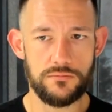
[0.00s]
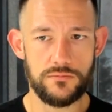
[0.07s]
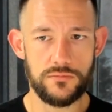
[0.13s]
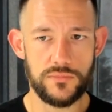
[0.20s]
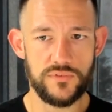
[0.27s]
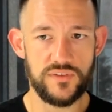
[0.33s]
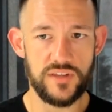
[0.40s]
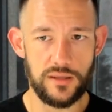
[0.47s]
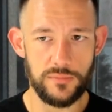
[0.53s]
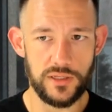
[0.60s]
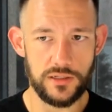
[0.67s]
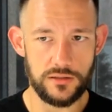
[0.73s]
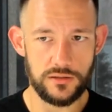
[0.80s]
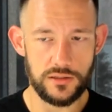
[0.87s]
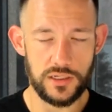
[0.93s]

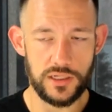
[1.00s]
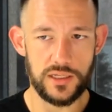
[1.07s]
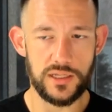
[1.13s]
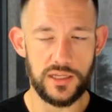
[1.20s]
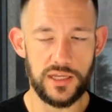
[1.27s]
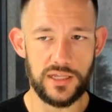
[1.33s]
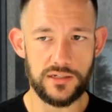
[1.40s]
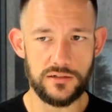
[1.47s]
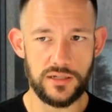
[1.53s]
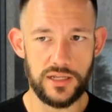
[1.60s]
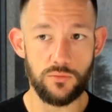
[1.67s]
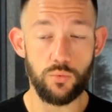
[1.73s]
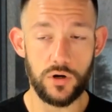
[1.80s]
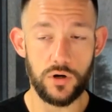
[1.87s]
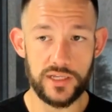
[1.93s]
statement
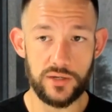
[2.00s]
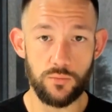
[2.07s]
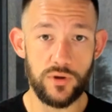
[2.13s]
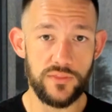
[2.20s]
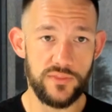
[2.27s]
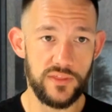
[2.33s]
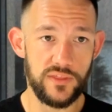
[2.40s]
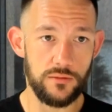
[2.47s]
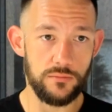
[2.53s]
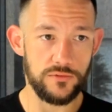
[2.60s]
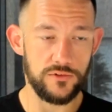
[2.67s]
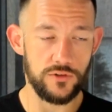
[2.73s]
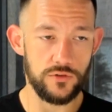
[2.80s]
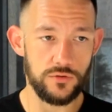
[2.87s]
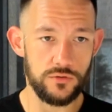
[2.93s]
and working with them
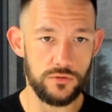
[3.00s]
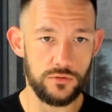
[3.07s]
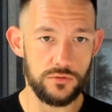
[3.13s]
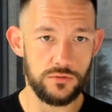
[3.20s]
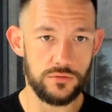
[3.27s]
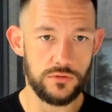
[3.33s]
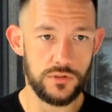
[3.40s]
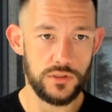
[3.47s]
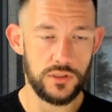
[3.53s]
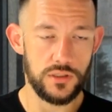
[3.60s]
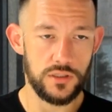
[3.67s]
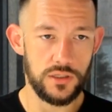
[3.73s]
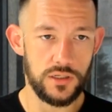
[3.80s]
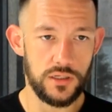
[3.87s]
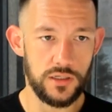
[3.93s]
to
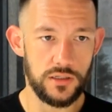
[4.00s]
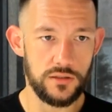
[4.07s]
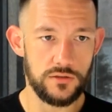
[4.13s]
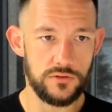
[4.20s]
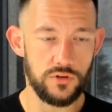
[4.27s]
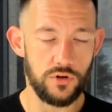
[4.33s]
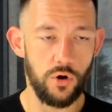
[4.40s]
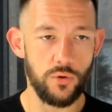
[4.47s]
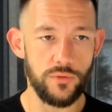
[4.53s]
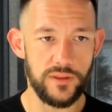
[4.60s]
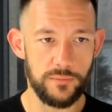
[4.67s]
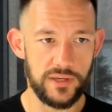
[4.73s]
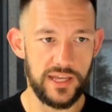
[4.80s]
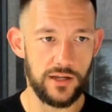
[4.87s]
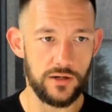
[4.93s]
hold
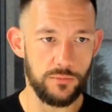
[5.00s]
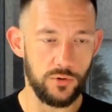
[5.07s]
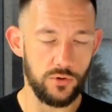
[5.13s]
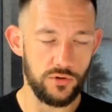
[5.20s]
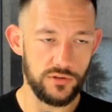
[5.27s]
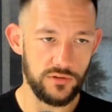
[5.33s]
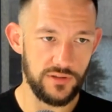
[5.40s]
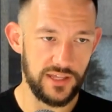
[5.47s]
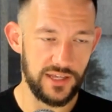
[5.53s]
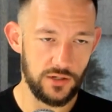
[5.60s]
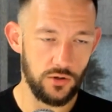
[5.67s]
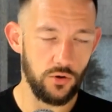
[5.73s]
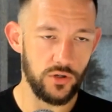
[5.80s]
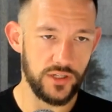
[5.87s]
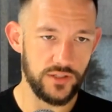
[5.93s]
them accountable, and they
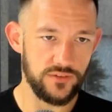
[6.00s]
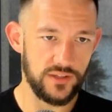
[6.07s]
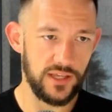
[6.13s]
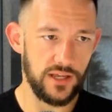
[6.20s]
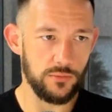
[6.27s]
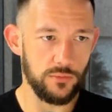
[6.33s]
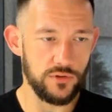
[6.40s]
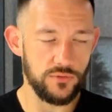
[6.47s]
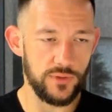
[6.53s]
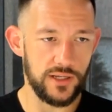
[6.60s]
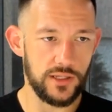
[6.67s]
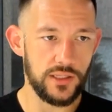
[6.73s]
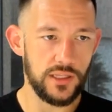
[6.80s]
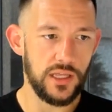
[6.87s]
can hold us accountable as well.